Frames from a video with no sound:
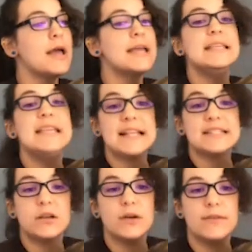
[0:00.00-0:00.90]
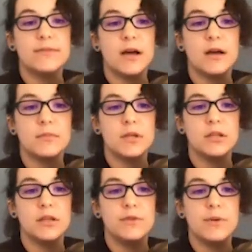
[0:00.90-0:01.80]
Yes. So if
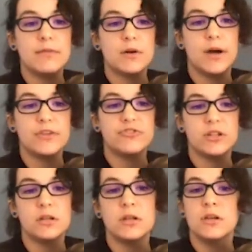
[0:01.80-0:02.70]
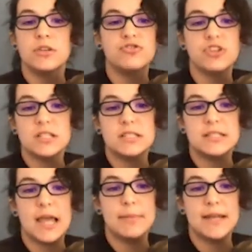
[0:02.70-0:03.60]
you have a question, just
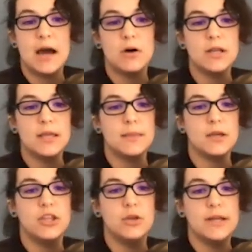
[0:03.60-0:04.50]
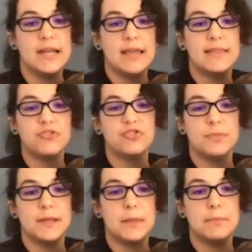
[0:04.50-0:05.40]
type it out in the Q&A that should
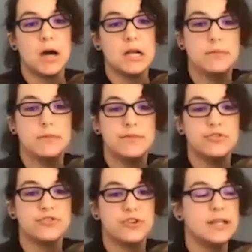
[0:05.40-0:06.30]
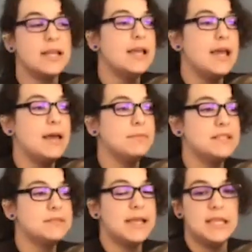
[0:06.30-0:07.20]
be at the bottom of your screen. And
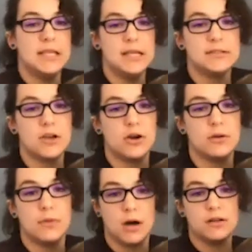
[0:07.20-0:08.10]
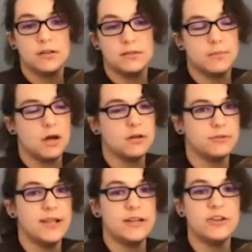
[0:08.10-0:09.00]
Miss Mikey is our
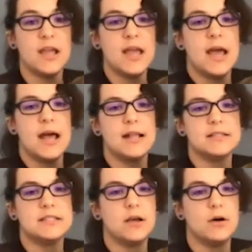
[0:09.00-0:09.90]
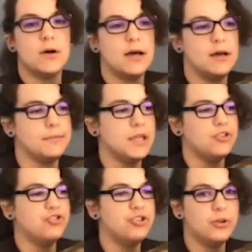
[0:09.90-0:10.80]
moderator, and so
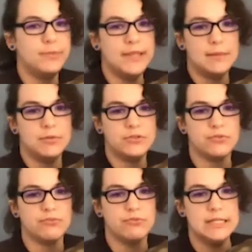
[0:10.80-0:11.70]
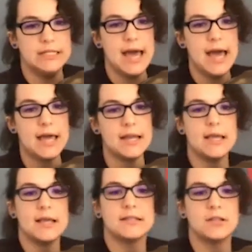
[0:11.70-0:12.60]
she'll be able to read that.
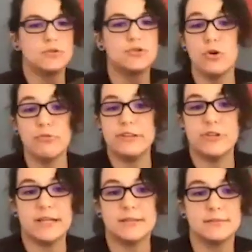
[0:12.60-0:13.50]
So don't raise your hand.